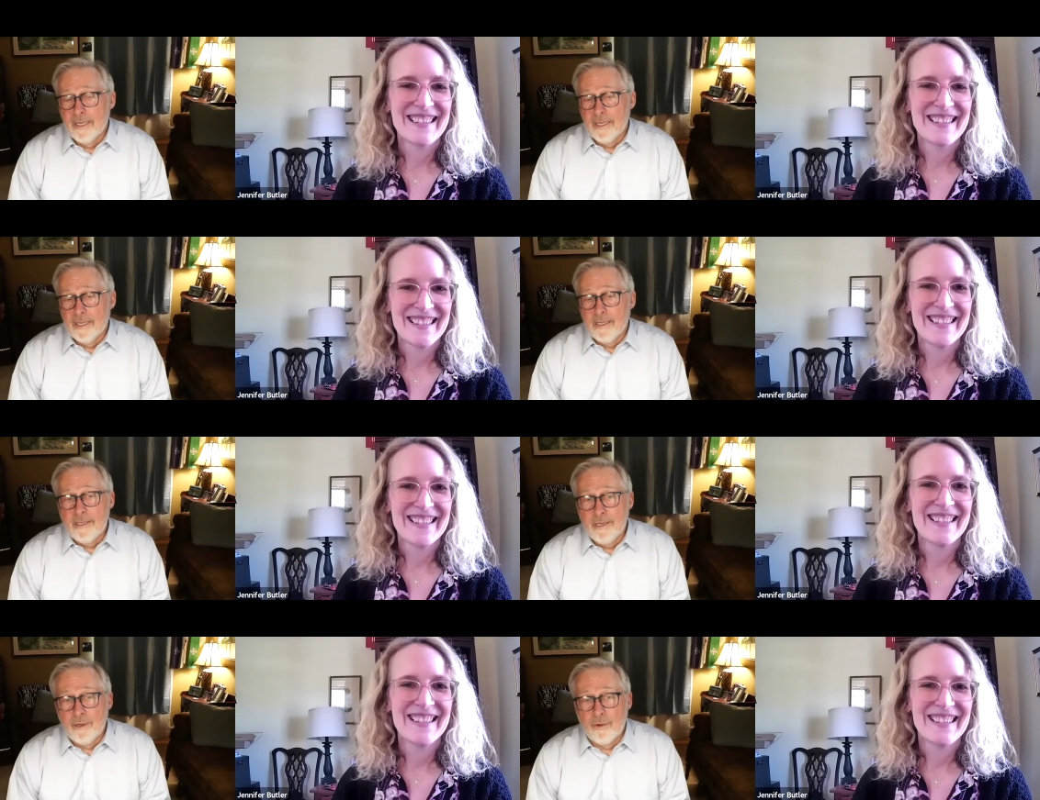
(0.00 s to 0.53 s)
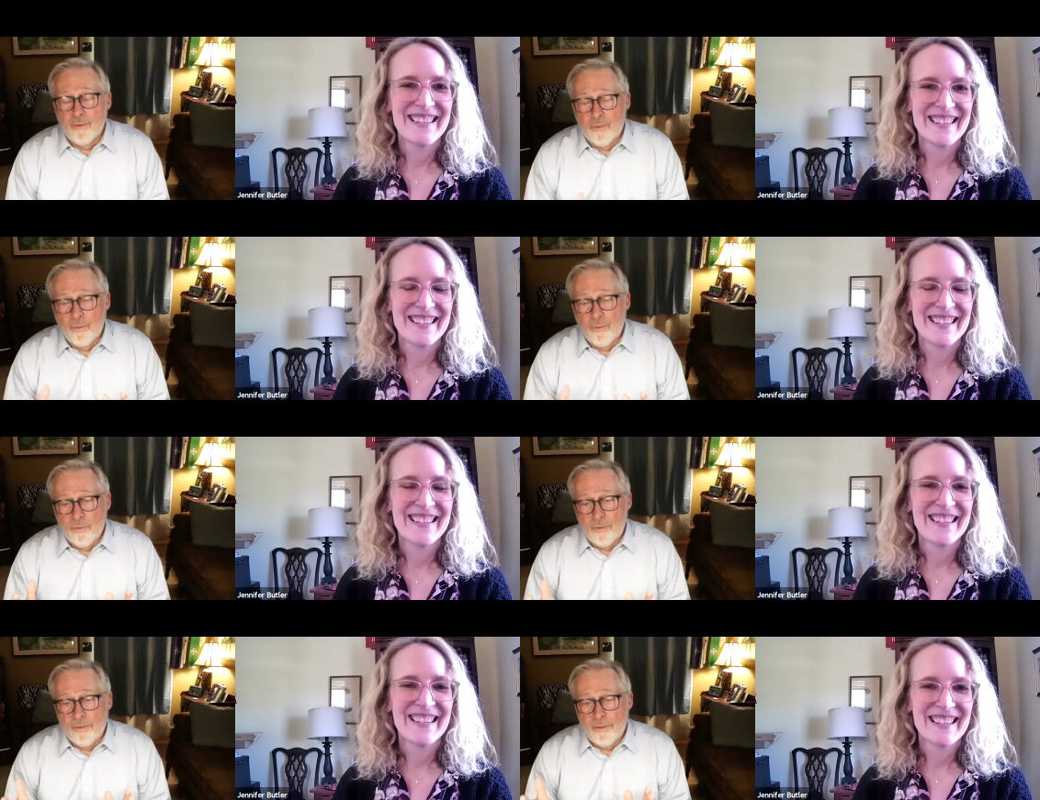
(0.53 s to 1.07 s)
Speaker 1: you know,
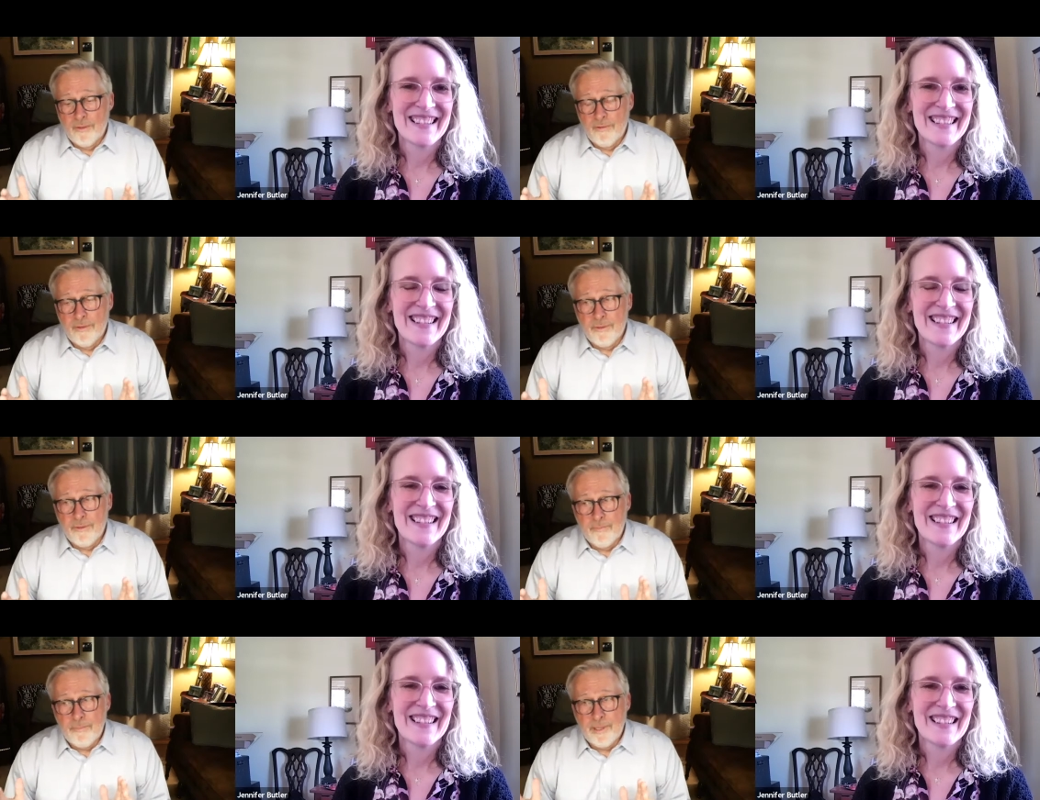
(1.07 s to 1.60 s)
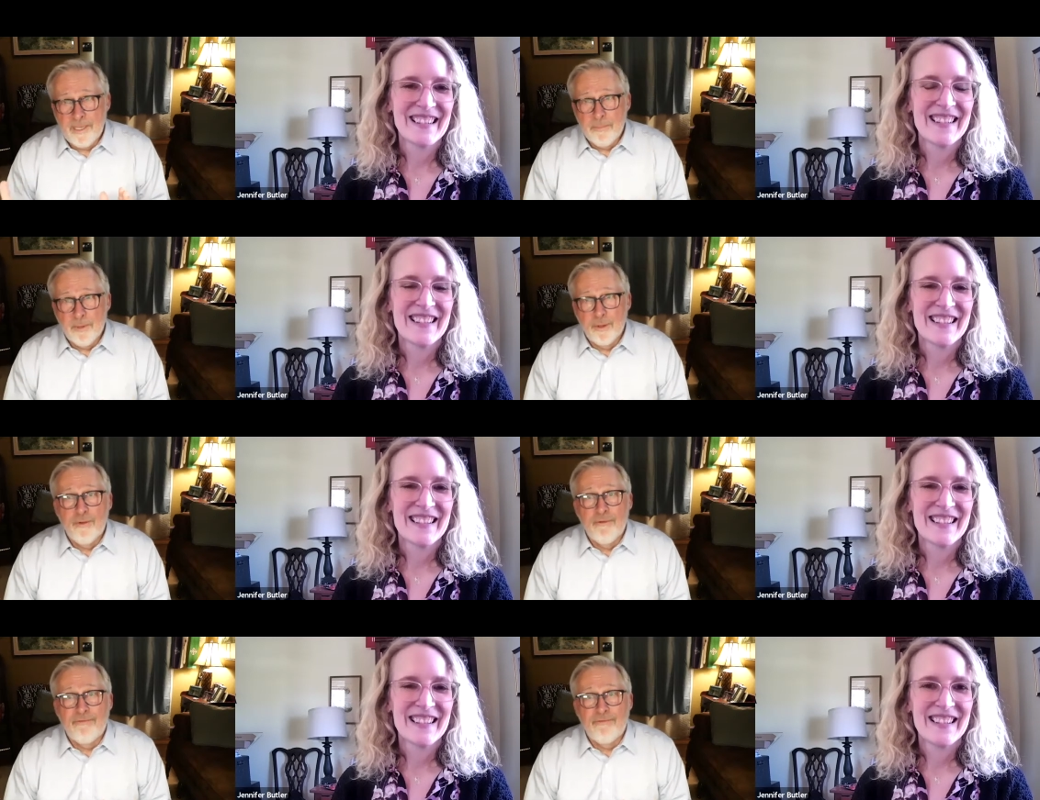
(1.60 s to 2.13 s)
the people
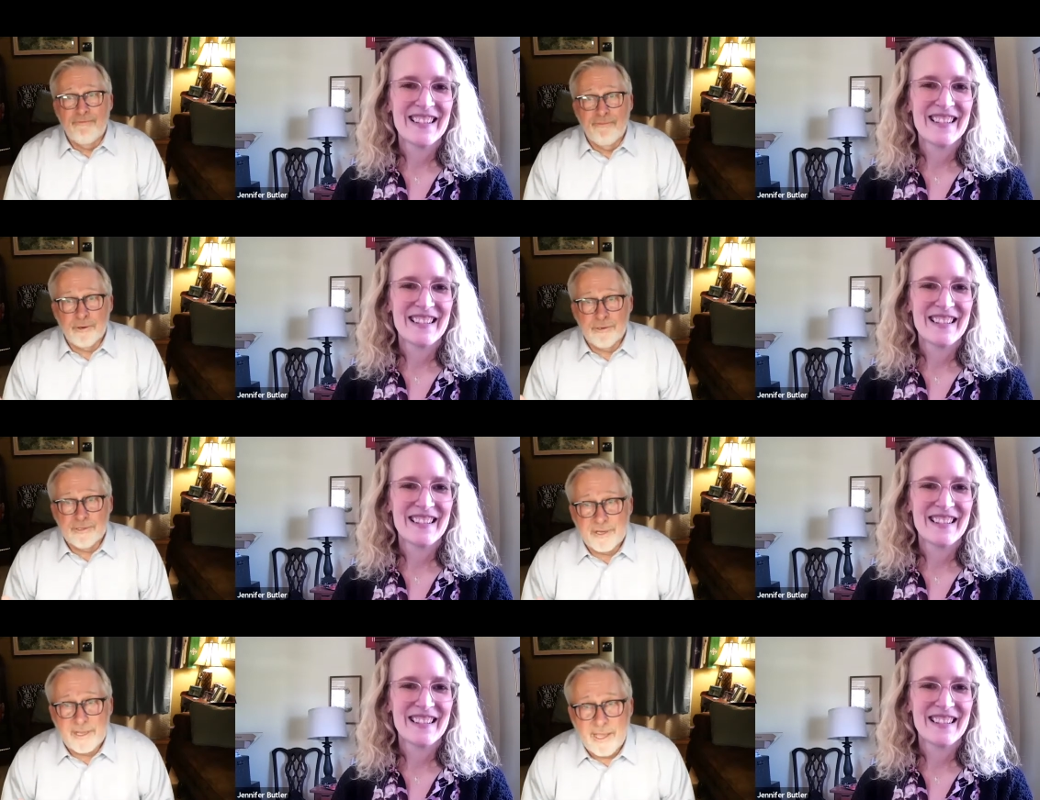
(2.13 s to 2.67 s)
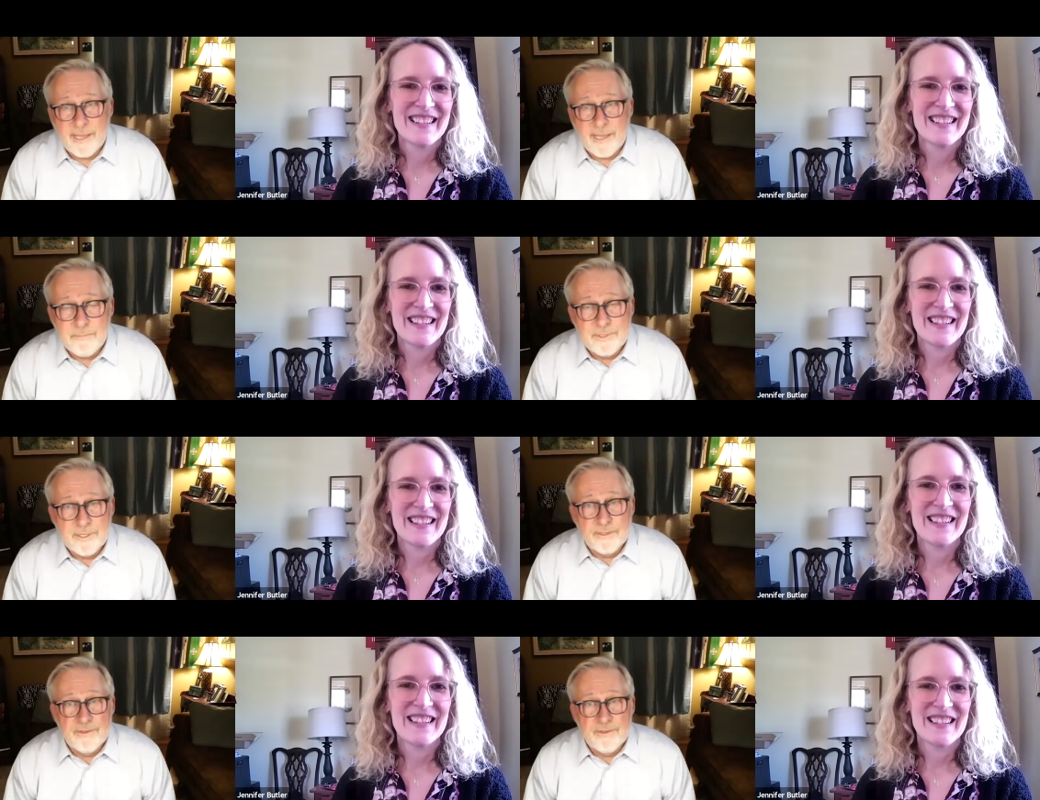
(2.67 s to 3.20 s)
who first came
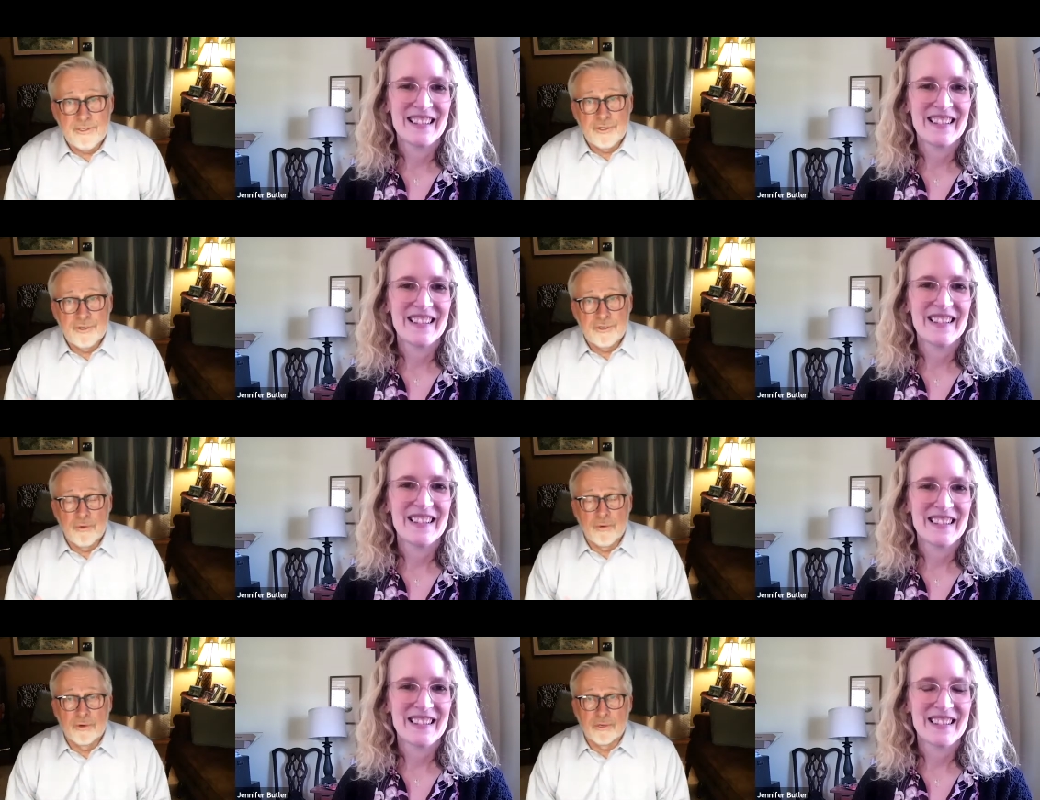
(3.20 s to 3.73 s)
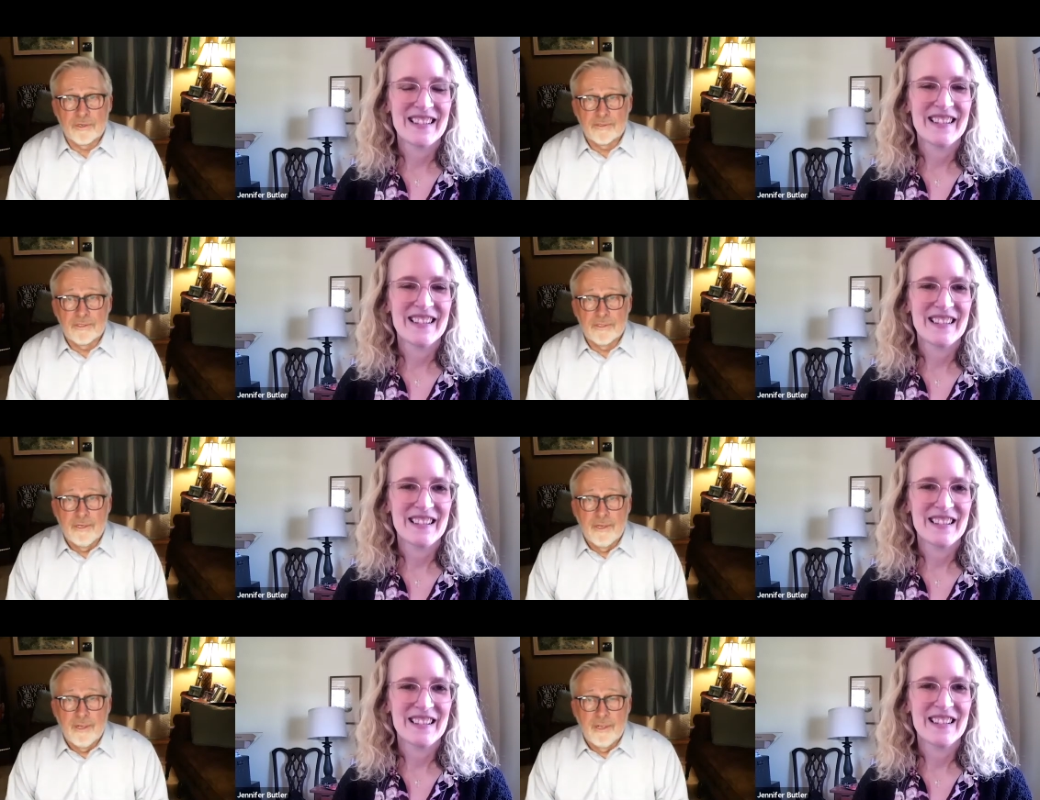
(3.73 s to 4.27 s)
to these shores
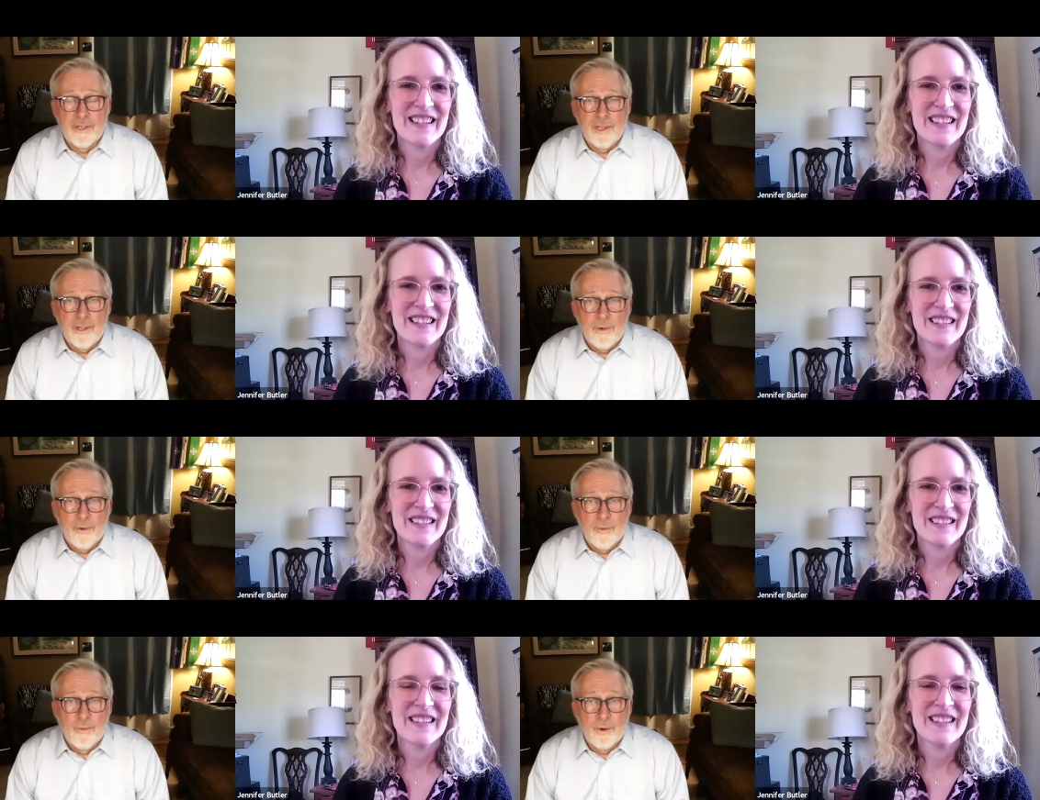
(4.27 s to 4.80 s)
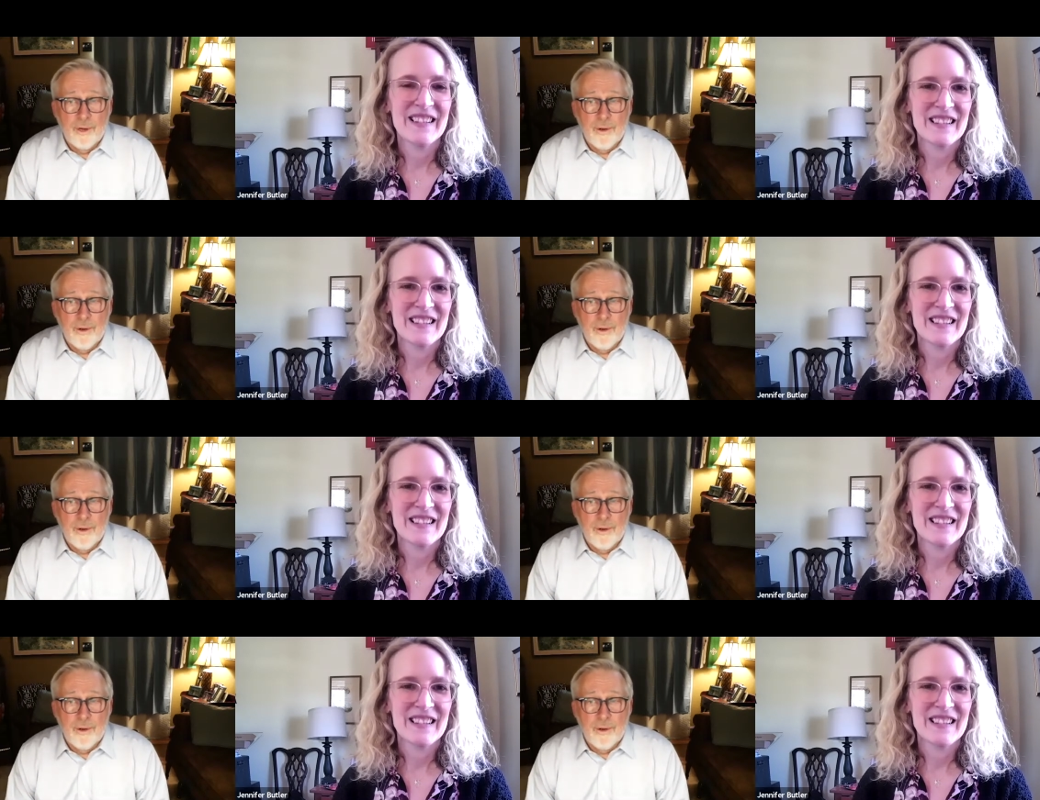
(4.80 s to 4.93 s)
were